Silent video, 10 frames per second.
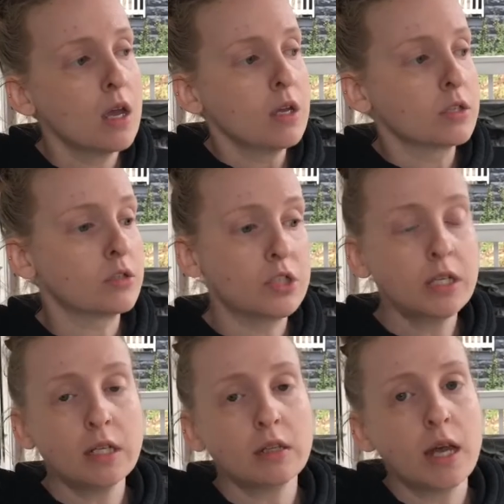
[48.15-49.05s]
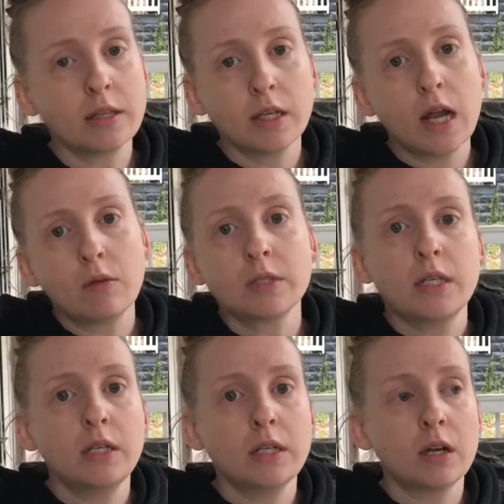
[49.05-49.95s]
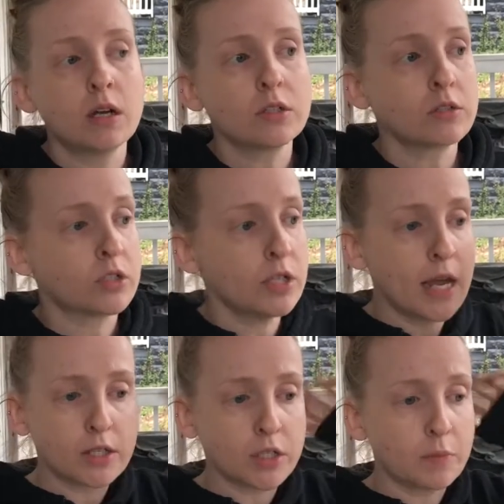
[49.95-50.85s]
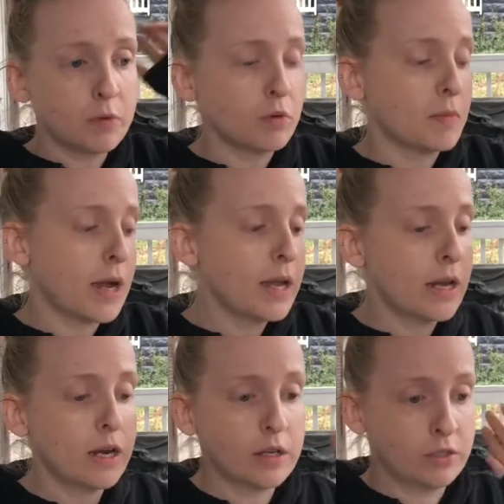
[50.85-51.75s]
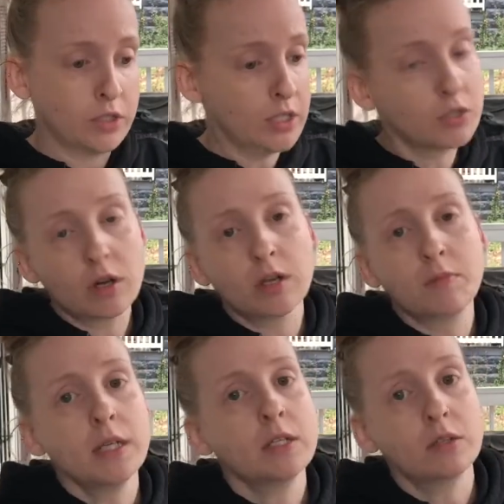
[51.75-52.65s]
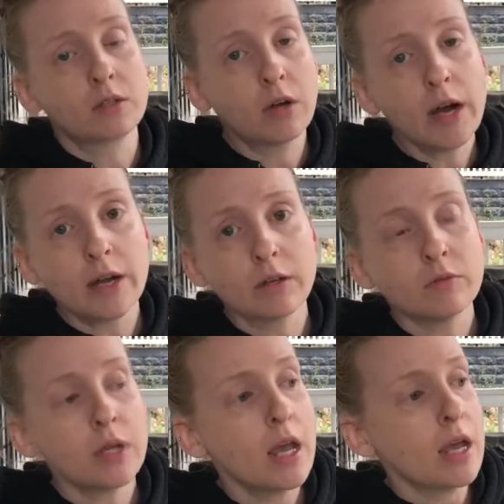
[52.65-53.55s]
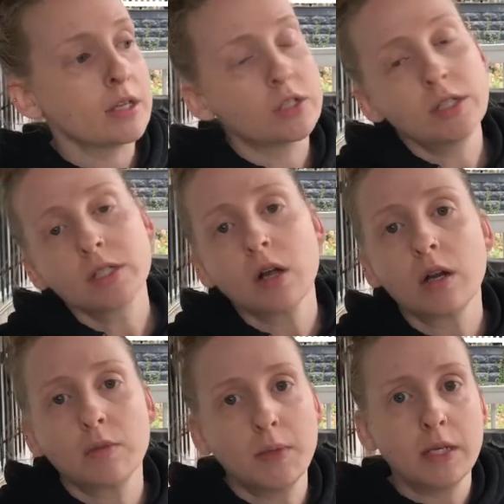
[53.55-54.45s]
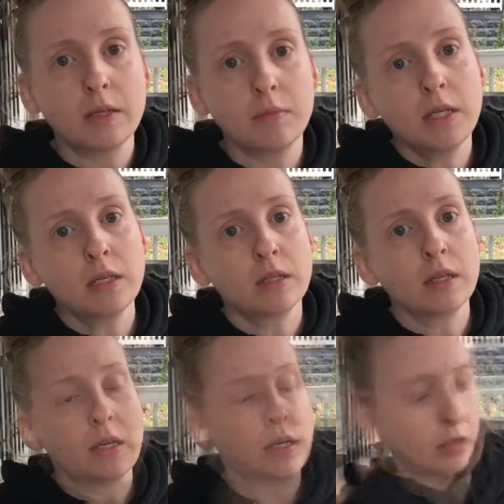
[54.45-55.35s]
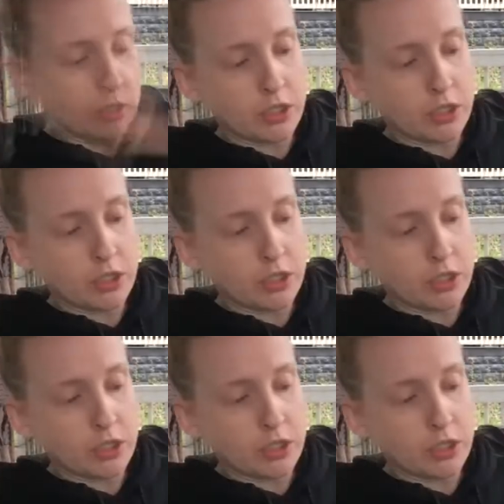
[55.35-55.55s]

So she didn't like that I was hitting her, so she actually pulled my hair and she dragged me to the ground and she started beating me in the head.